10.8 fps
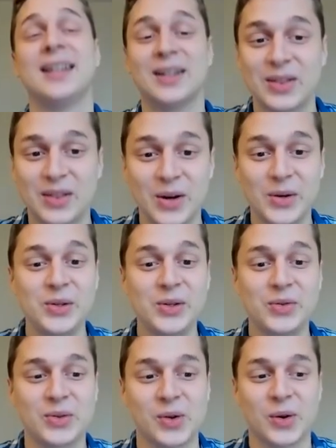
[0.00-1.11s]
Those,
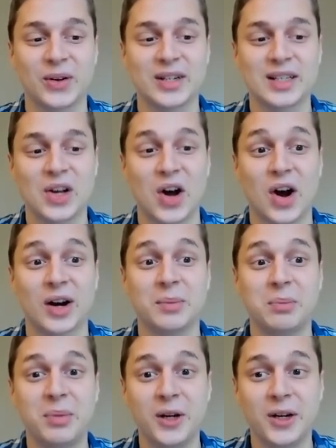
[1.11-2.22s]
of course, are
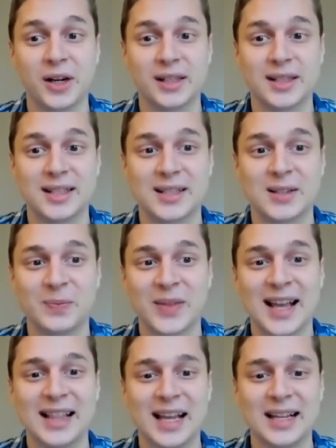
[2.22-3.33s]
birds.
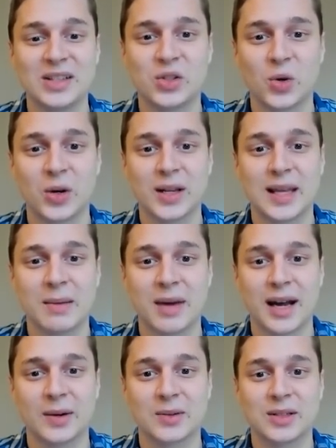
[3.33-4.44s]
Let's sort them
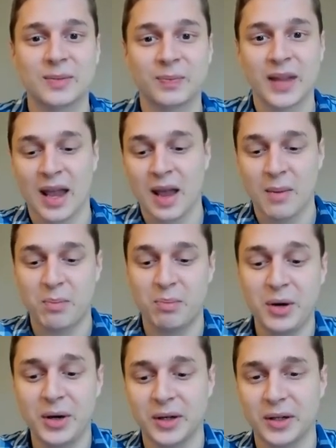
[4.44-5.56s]
out.
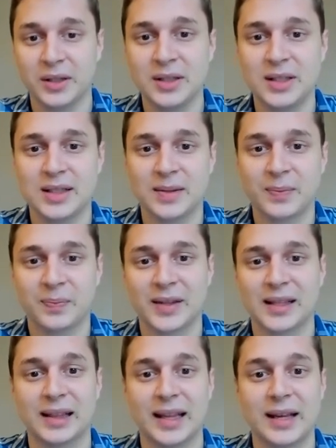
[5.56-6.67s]
Birds
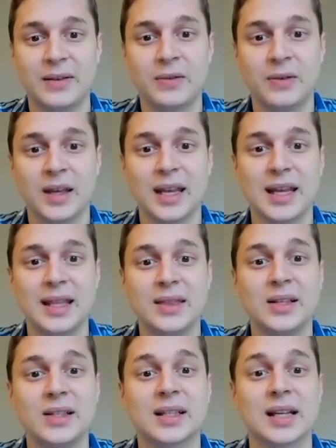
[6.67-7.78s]
live in the
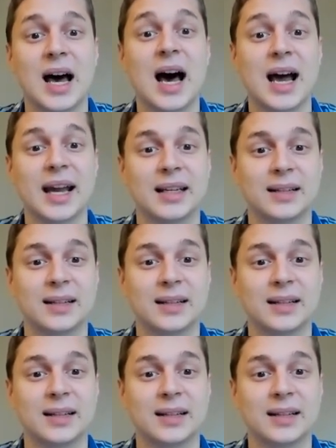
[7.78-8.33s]
sky.